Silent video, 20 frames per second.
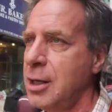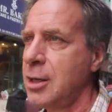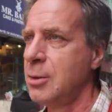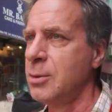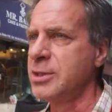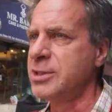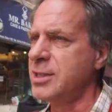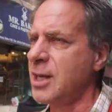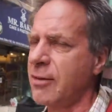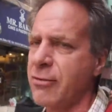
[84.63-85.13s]

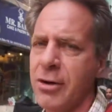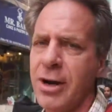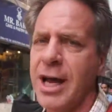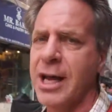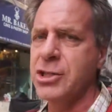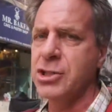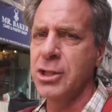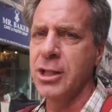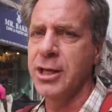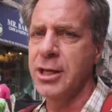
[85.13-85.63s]
was never
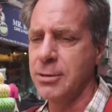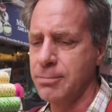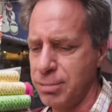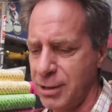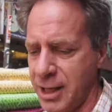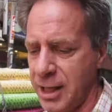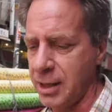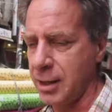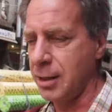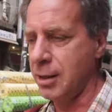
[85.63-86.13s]
actually
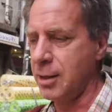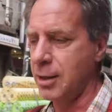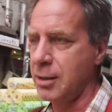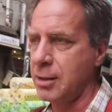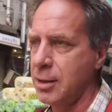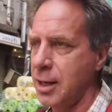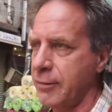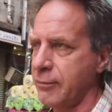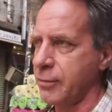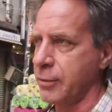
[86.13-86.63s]
completed and
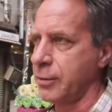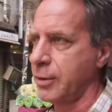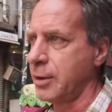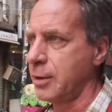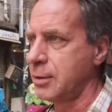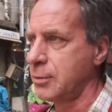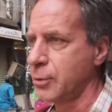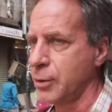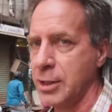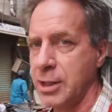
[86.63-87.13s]
never
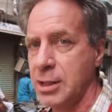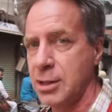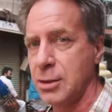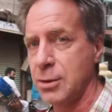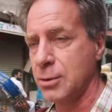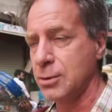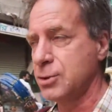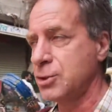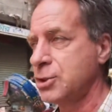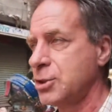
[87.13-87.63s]
uh, really
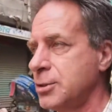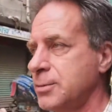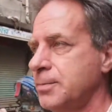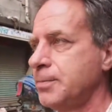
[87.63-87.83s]
used.